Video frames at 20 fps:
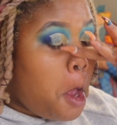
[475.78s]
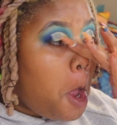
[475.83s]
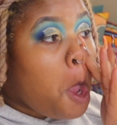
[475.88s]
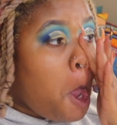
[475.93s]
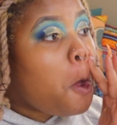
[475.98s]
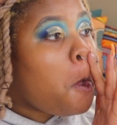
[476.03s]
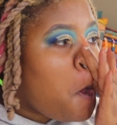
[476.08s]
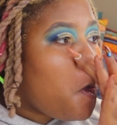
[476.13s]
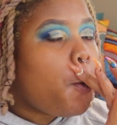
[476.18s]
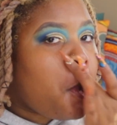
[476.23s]

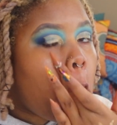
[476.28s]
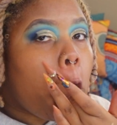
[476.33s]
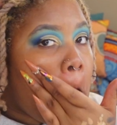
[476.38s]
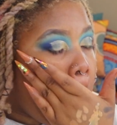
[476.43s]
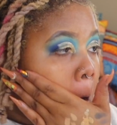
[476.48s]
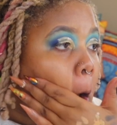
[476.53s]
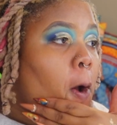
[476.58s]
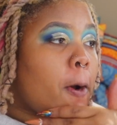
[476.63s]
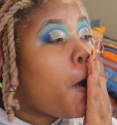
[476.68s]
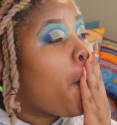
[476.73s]
And
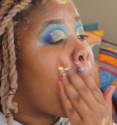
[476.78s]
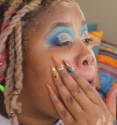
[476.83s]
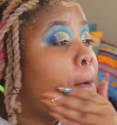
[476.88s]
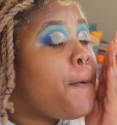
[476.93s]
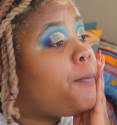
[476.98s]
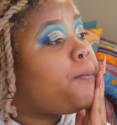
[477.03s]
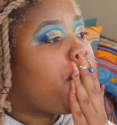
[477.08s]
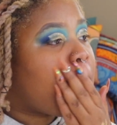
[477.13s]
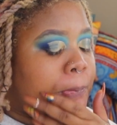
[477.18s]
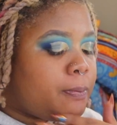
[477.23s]
then you'll
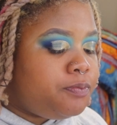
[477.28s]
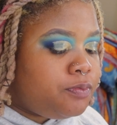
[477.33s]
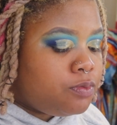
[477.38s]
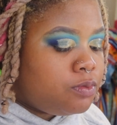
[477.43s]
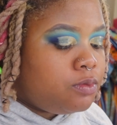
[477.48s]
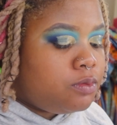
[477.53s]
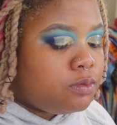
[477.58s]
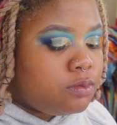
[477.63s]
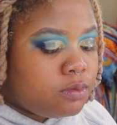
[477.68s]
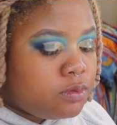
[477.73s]
see
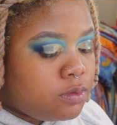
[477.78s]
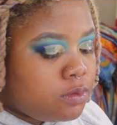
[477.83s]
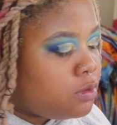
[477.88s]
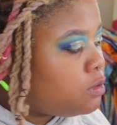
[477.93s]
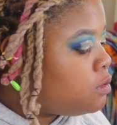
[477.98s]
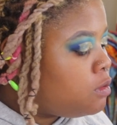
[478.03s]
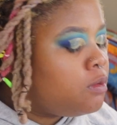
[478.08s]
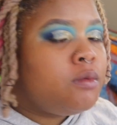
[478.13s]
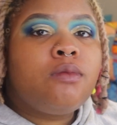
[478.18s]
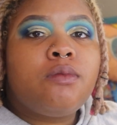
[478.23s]
in this
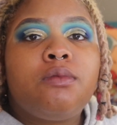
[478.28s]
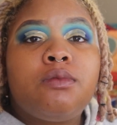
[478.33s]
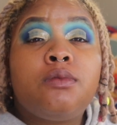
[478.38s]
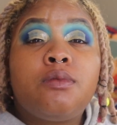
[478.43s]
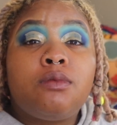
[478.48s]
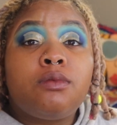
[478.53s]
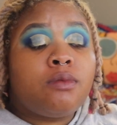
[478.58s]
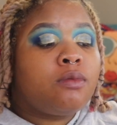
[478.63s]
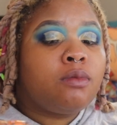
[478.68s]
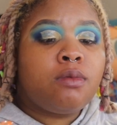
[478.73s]
next
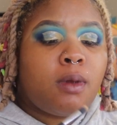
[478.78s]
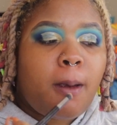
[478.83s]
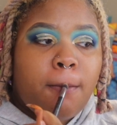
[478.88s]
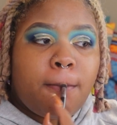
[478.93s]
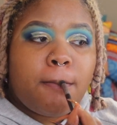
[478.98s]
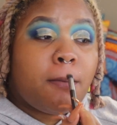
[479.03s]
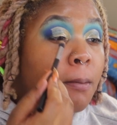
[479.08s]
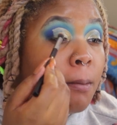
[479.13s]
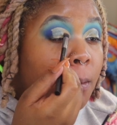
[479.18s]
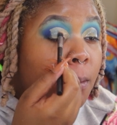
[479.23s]
clip,
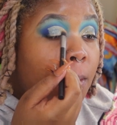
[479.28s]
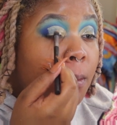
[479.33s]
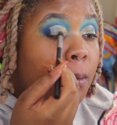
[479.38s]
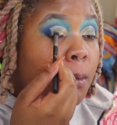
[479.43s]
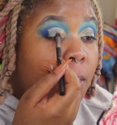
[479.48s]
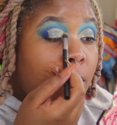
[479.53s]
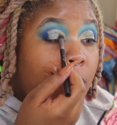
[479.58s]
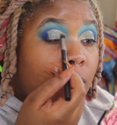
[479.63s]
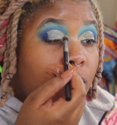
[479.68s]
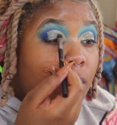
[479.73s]

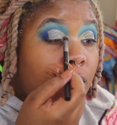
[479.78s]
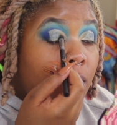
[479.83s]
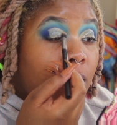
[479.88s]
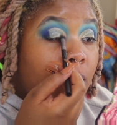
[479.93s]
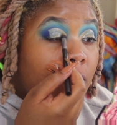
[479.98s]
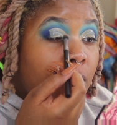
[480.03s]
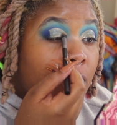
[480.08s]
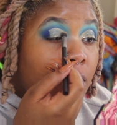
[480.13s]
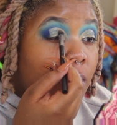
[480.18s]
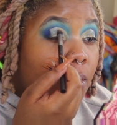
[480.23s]
I'm
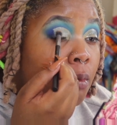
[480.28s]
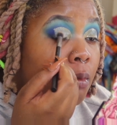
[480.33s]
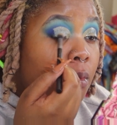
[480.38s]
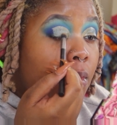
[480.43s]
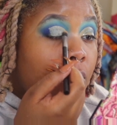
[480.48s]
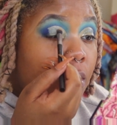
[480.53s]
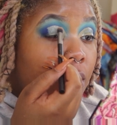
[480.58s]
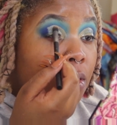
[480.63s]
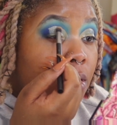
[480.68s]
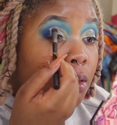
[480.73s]
just gonna go
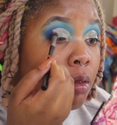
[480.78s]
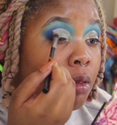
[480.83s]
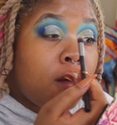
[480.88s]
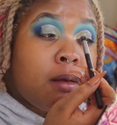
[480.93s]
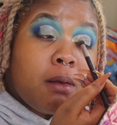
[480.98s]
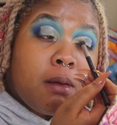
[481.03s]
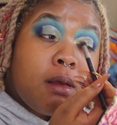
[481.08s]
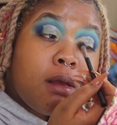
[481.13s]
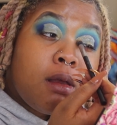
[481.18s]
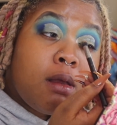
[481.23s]
back and
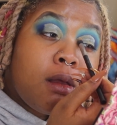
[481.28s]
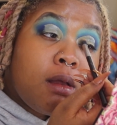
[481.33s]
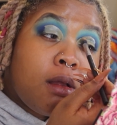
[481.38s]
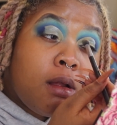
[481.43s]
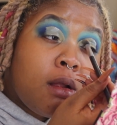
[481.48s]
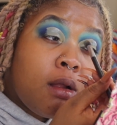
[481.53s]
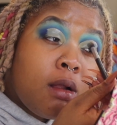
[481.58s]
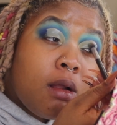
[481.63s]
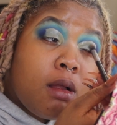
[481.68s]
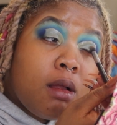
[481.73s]
try
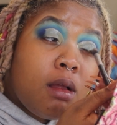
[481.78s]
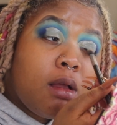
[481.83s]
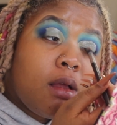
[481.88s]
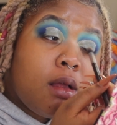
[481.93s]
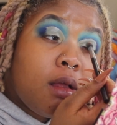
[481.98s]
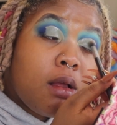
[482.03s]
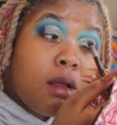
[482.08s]
to